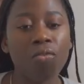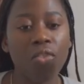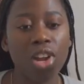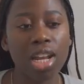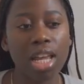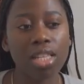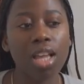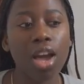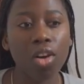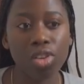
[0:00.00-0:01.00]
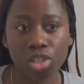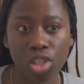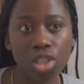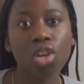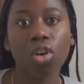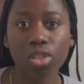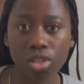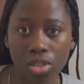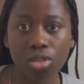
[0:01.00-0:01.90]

Rather than continue on